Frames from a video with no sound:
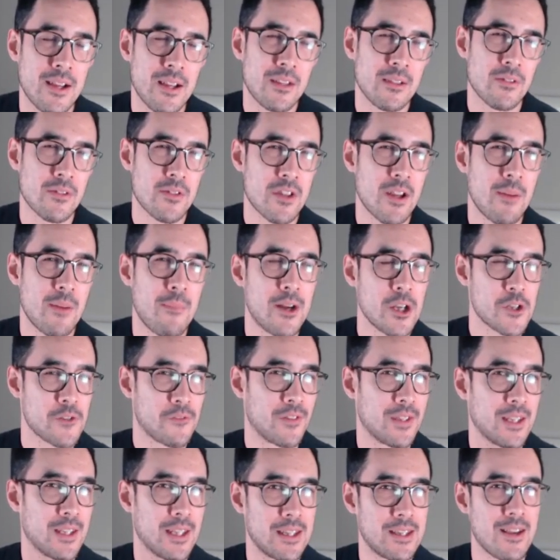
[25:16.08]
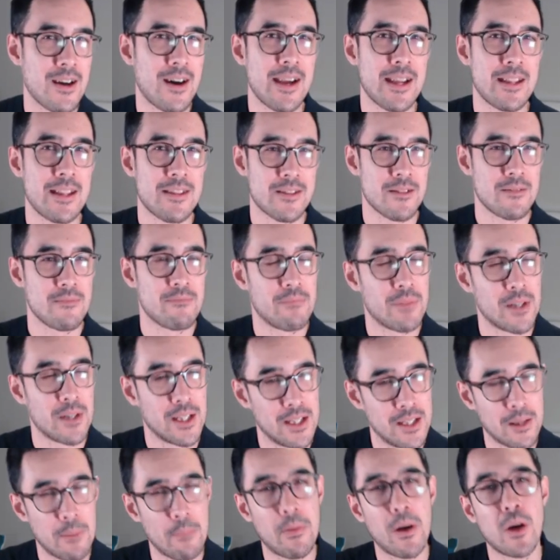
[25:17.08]
not so much for the night, but
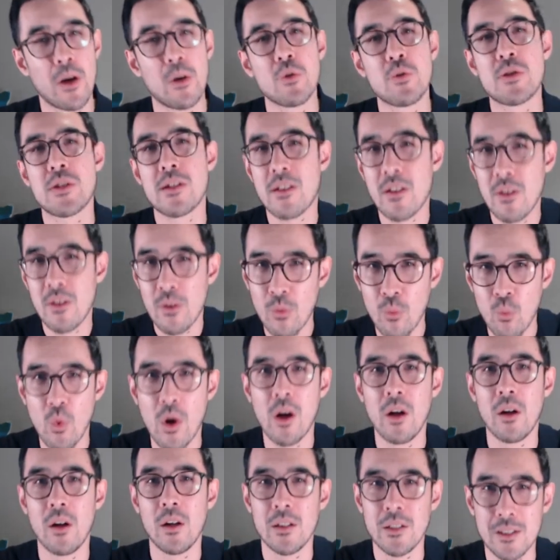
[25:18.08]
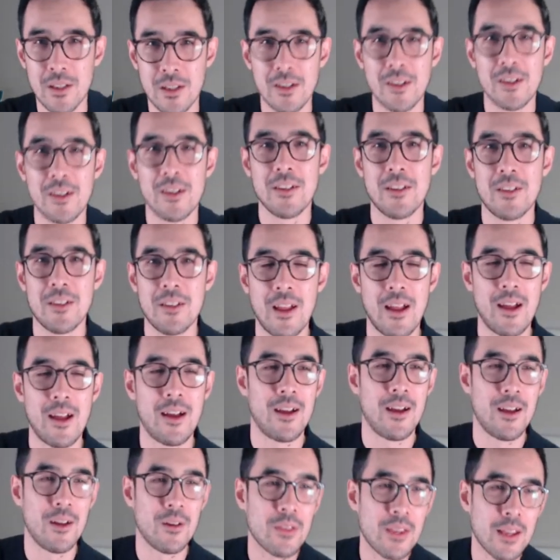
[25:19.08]
in the post-world
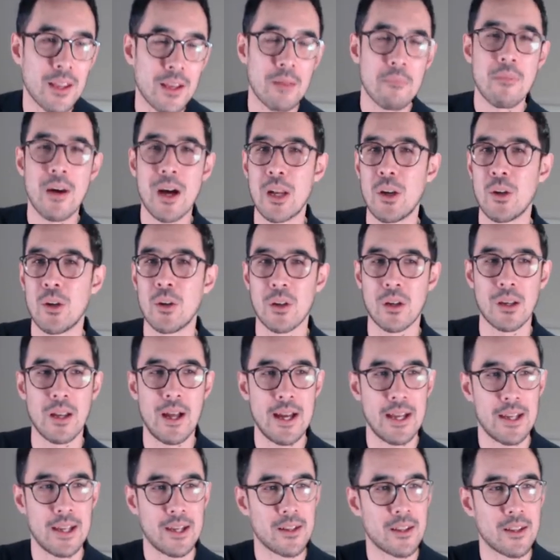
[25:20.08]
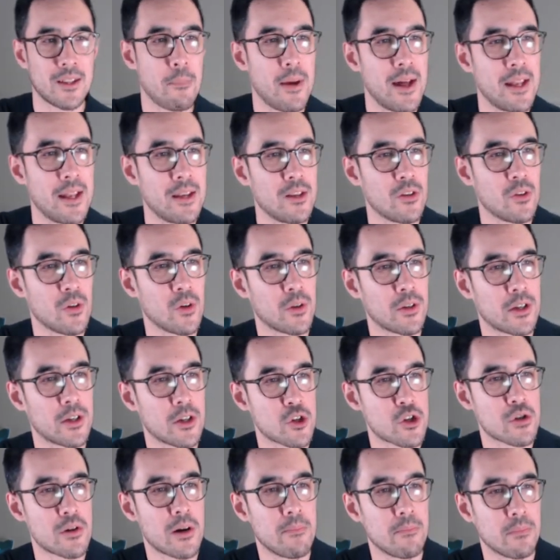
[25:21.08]
uh, that it might look like, dependent on a
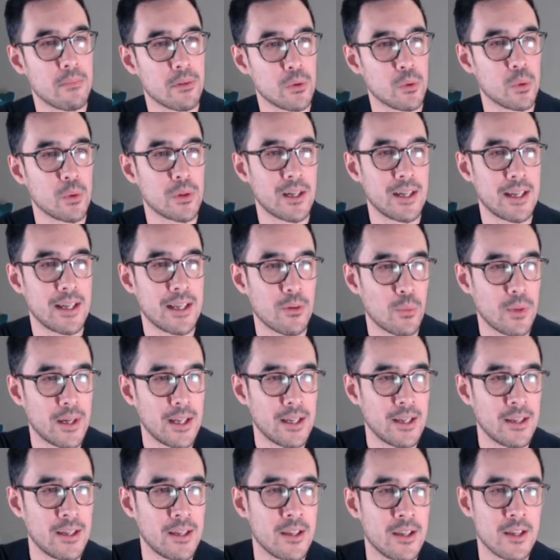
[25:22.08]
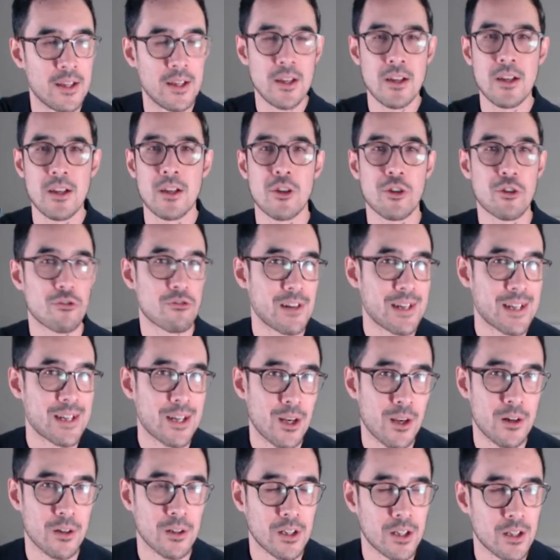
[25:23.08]
Trump orderly win,
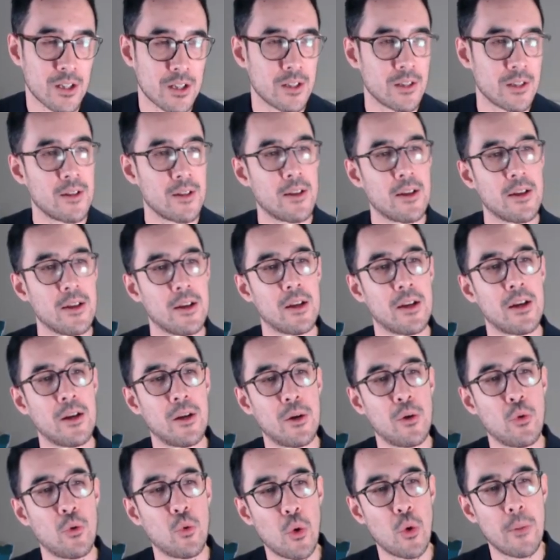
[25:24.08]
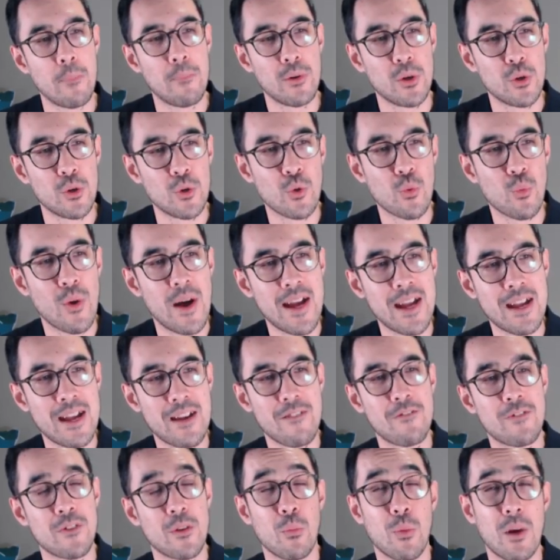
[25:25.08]
gridlock, uh, or a blue
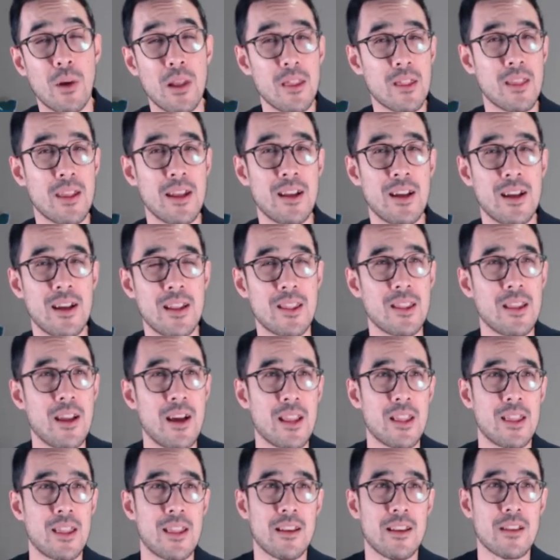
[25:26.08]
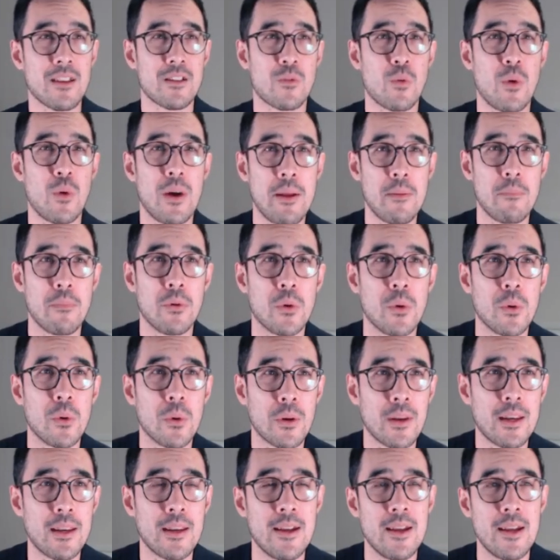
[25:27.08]
wave. The one thing I, th I think that's quite
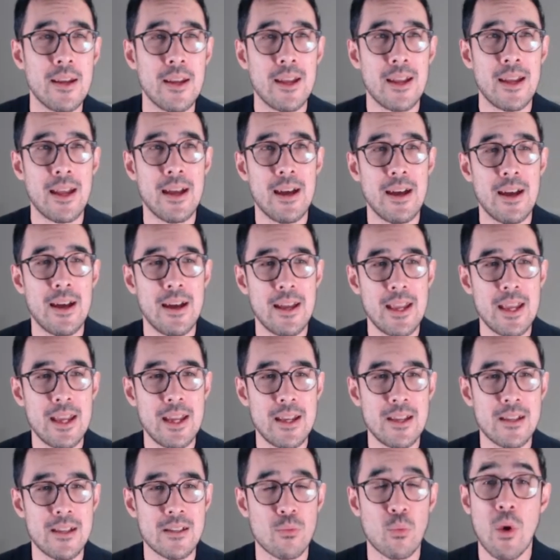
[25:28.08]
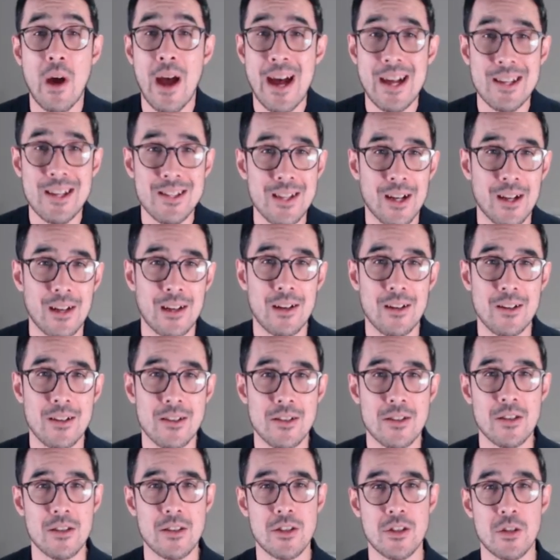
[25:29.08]
important uh, is what asset
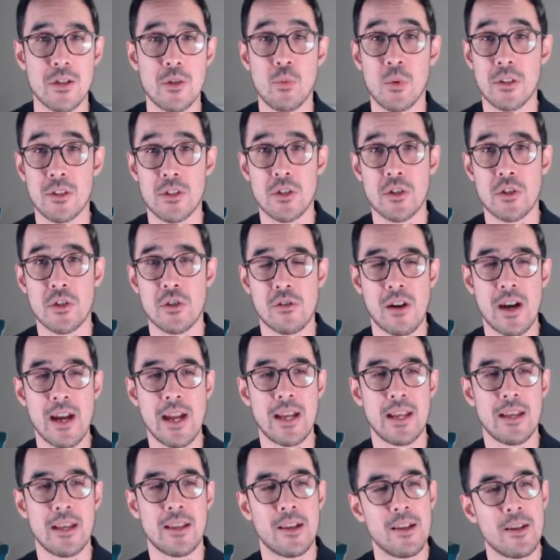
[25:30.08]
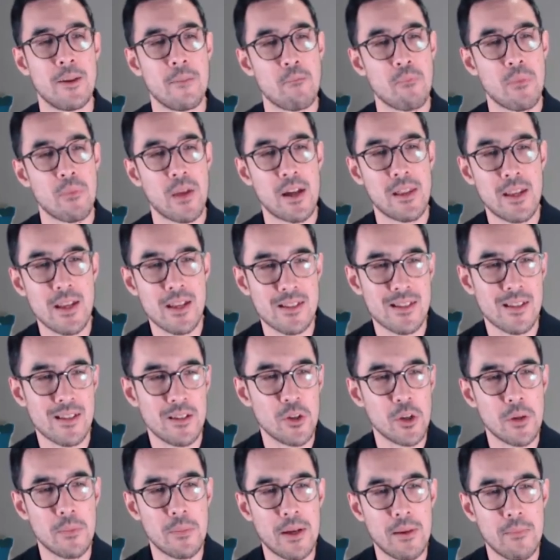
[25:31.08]
class do you want to trade? I think it's a
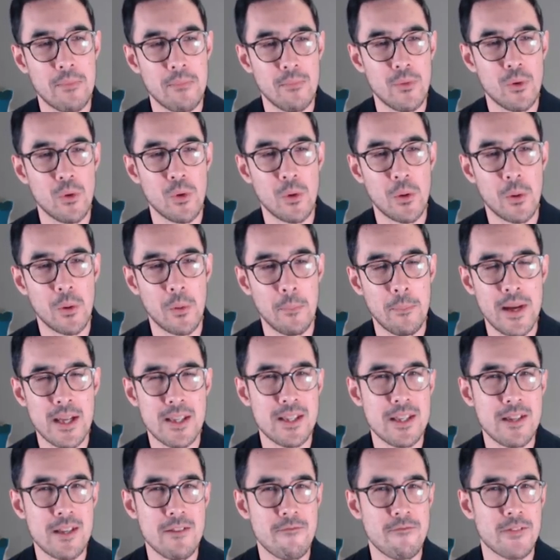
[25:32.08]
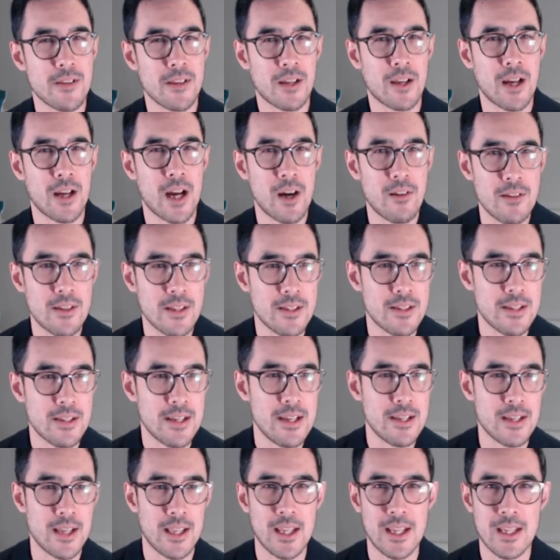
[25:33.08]
little bit more messy for
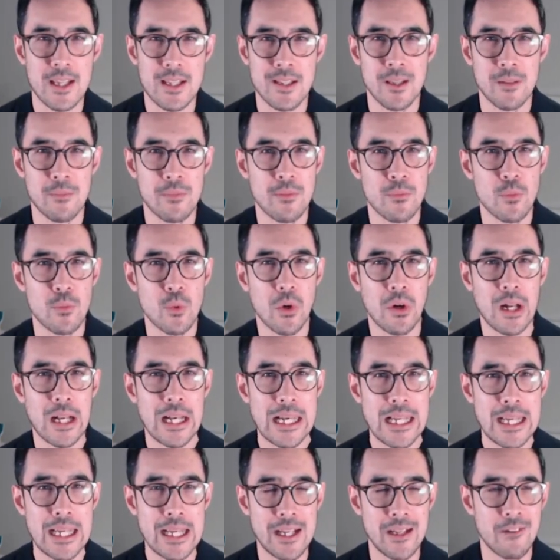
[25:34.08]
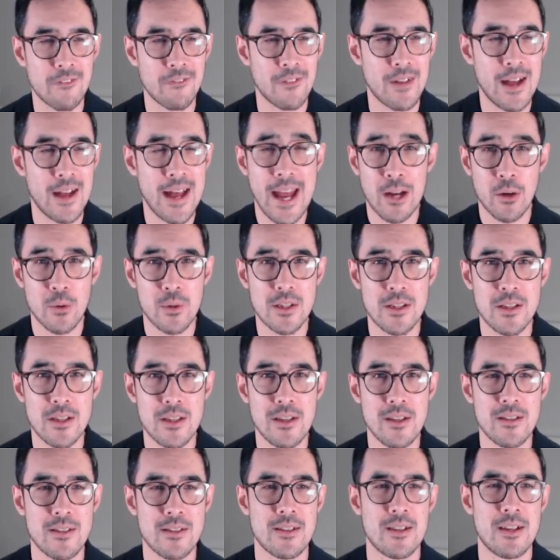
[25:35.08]
currencies. I think it's a little bit more clean for
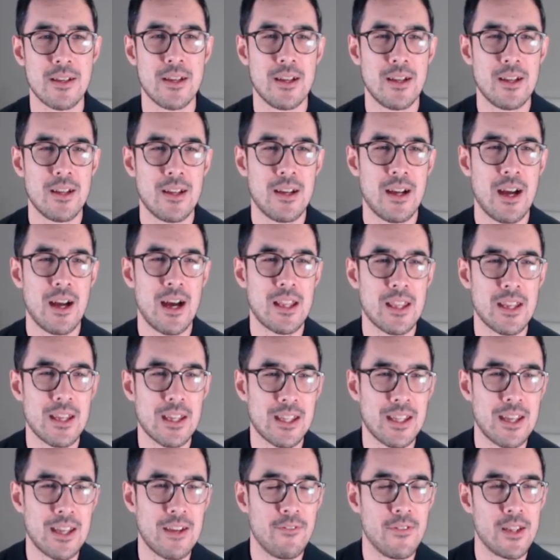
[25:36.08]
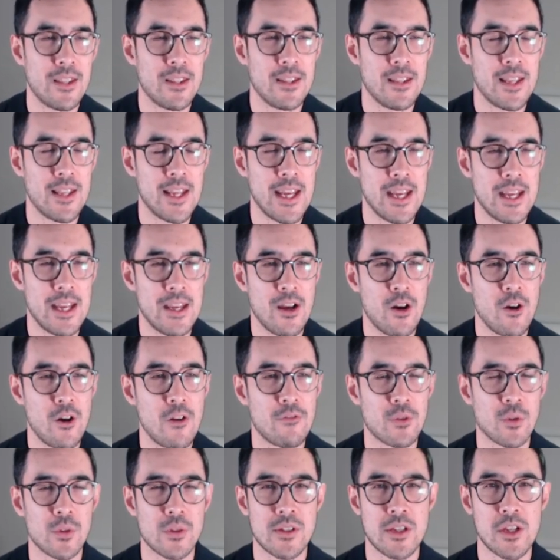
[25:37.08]
equities. I think given the
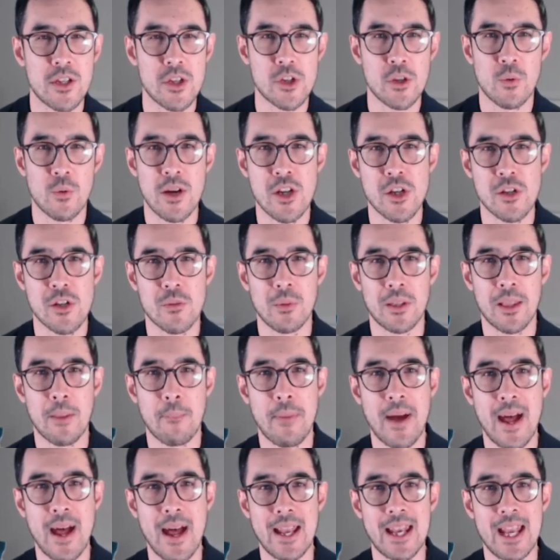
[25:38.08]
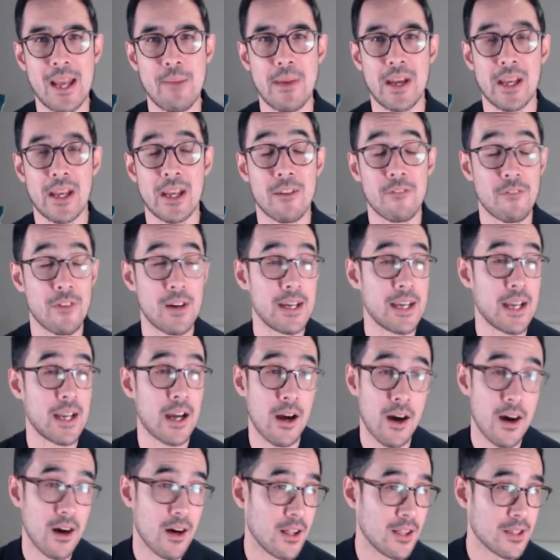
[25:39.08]
overall situation with the pandemic, I find it
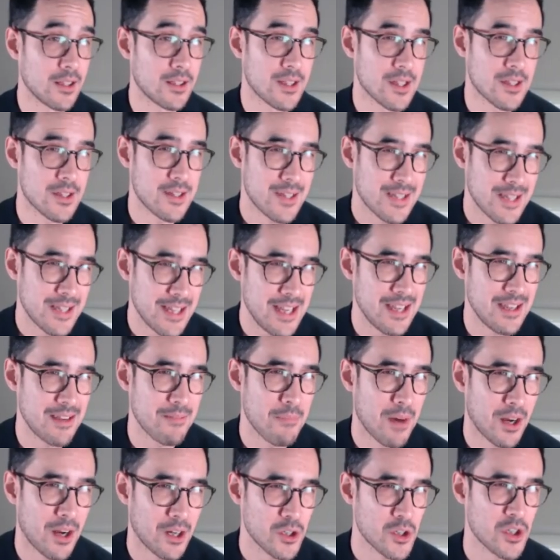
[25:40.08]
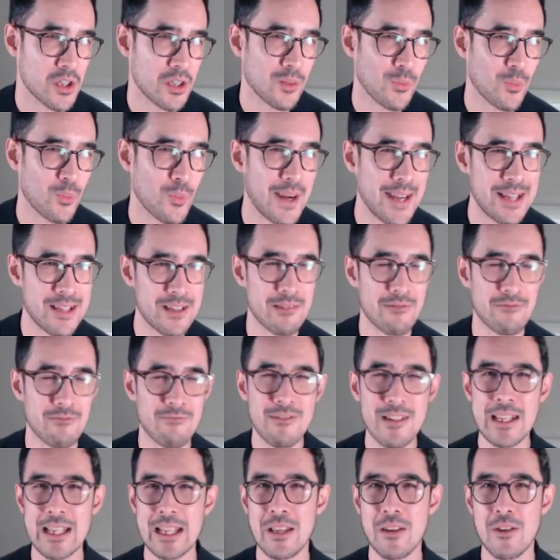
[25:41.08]
hard to see much in a way to
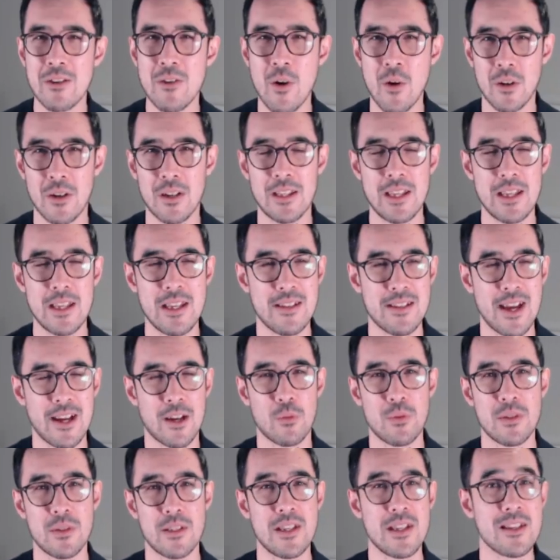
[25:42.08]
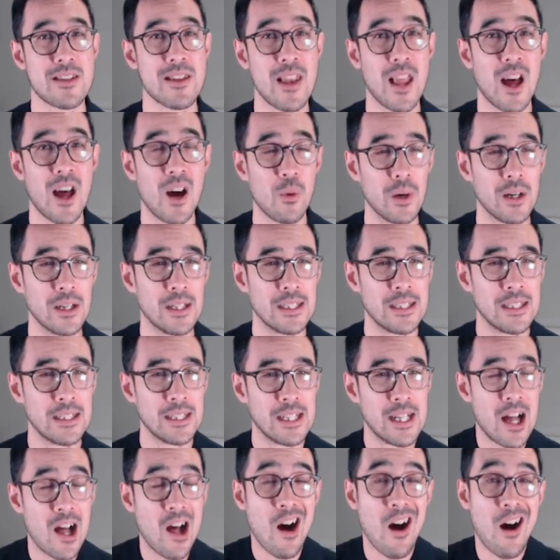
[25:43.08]
really knock these equities lower
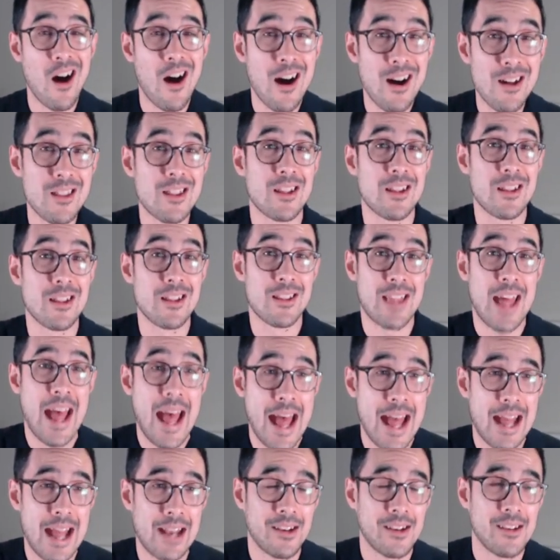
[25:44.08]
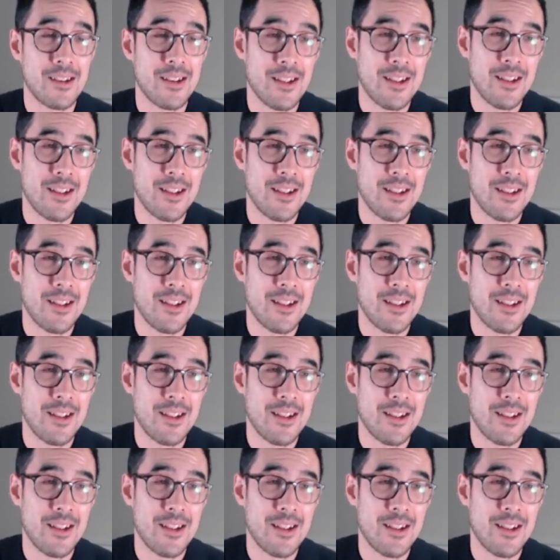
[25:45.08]
other than